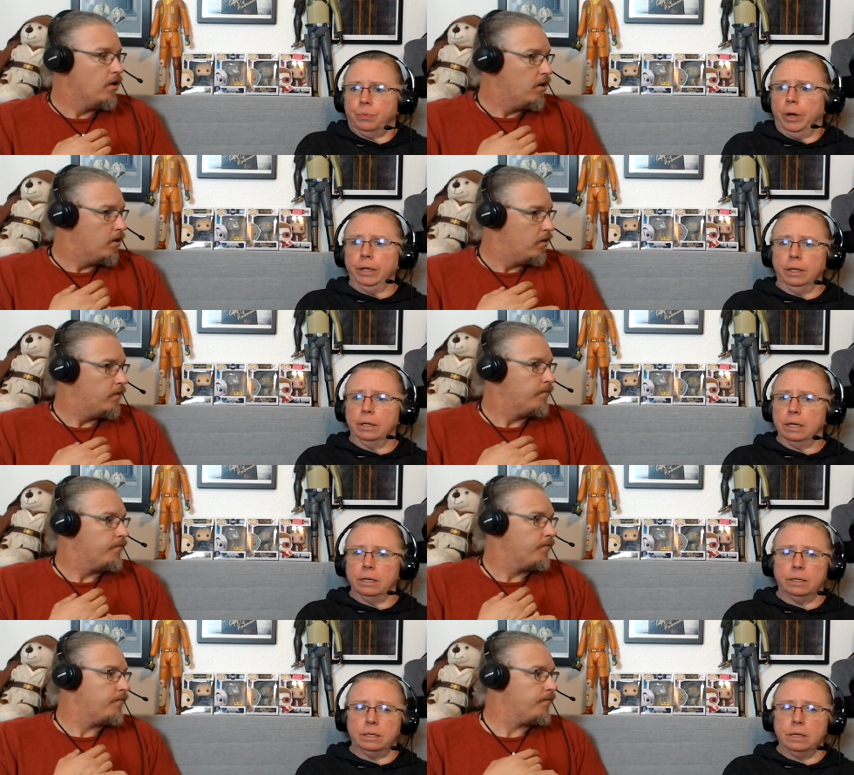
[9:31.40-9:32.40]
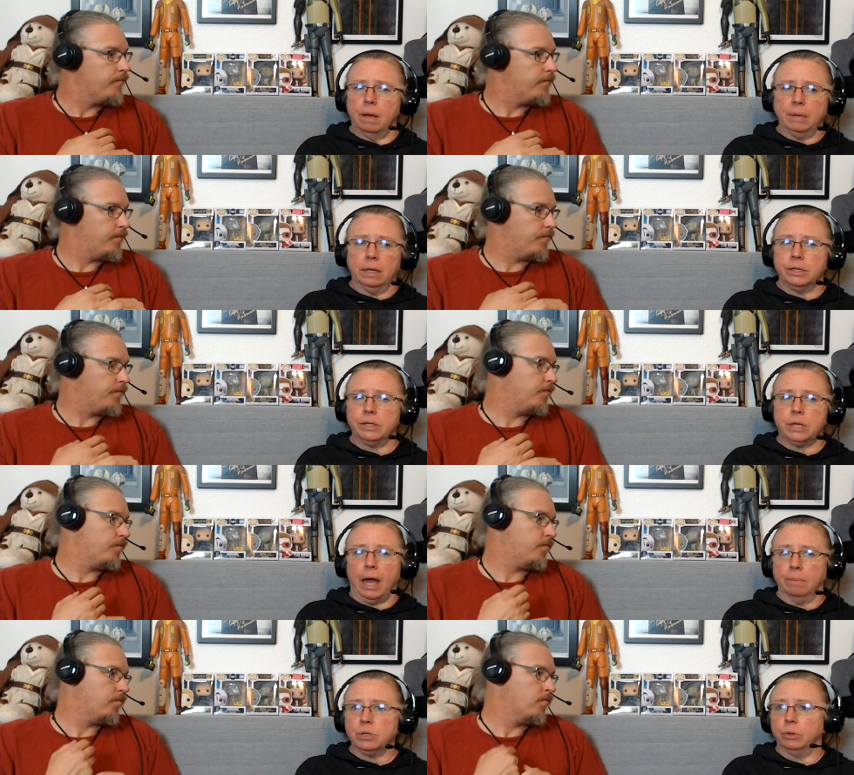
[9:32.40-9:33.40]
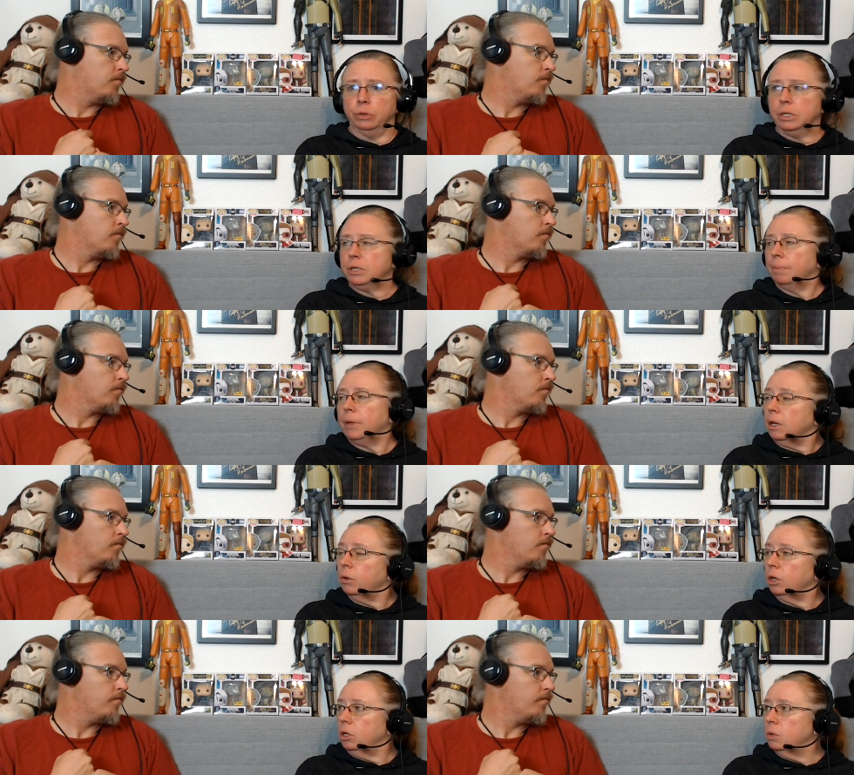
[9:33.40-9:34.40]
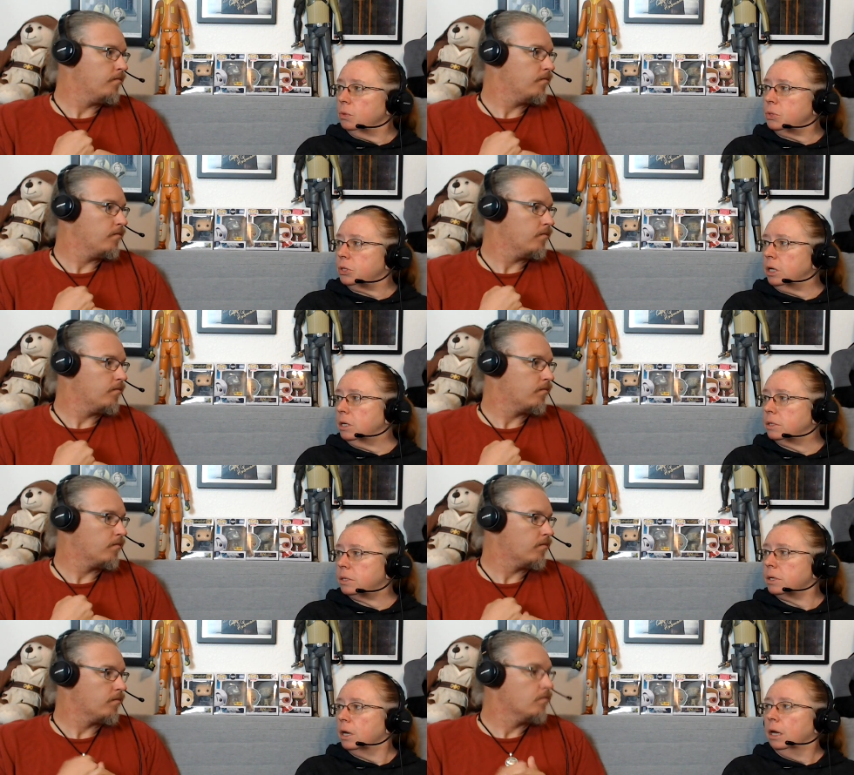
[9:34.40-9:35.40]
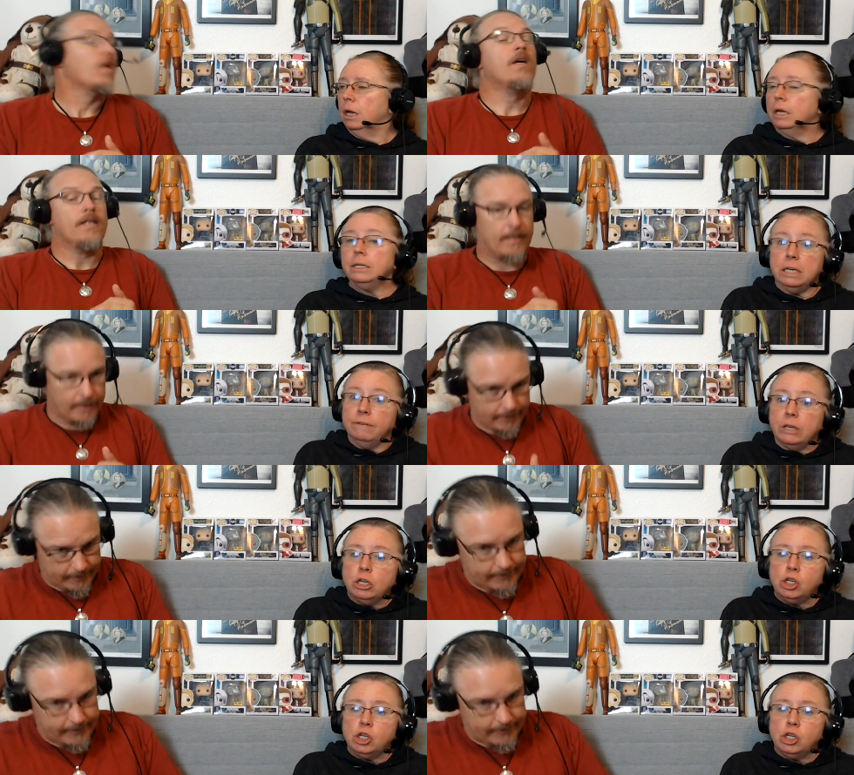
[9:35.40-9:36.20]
Speaker 1: what the I mean, that's absolutely something you can use these TV